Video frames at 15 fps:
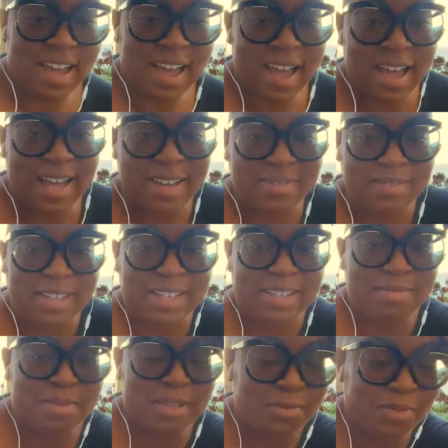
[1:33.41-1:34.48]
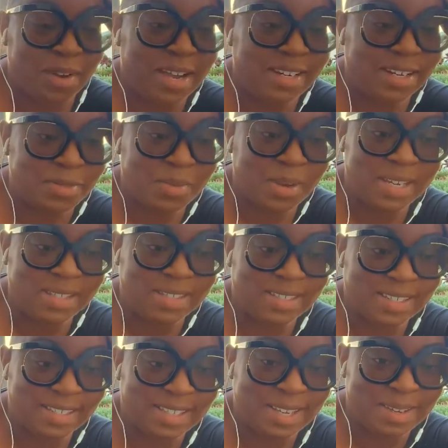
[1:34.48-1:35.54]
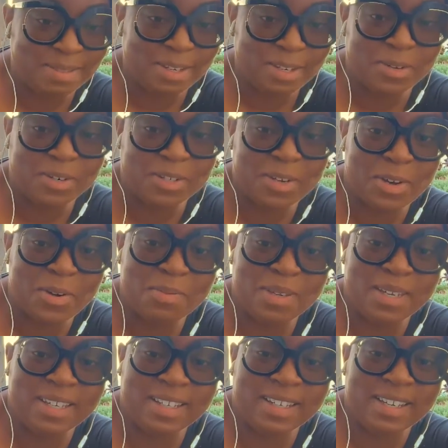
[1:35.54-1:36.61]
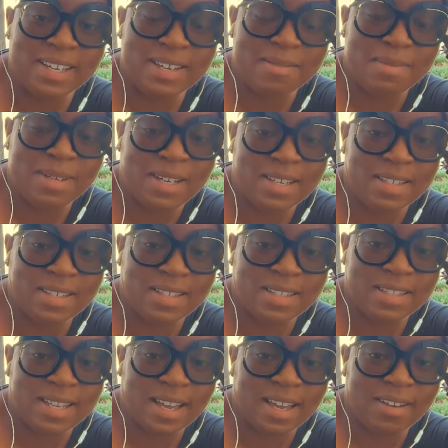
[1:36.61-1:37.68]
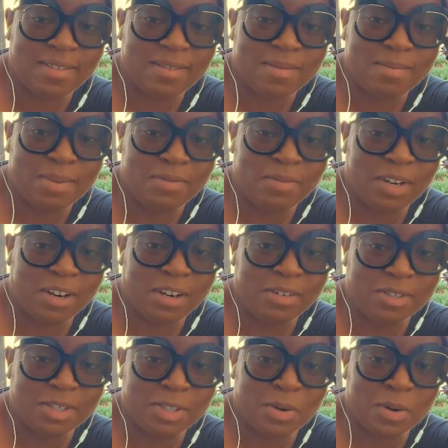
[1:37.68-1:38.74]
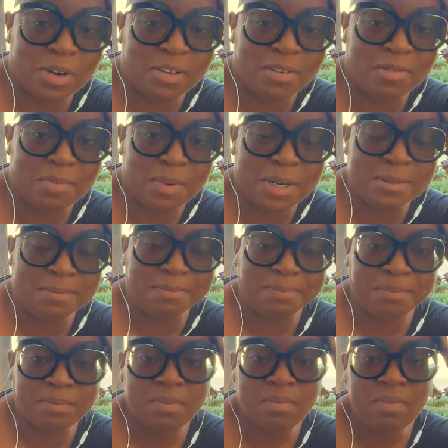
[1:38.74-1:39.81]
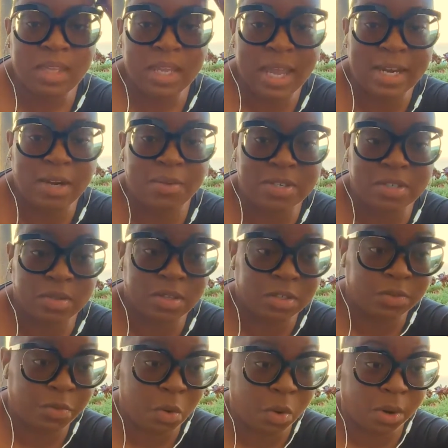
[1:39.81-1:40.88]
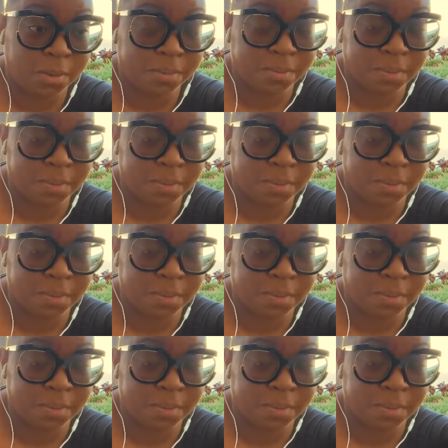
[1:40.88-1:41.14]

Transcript: I've like been finding ways to just keep the doors open because it's been very restorative. But anyway, so there's four: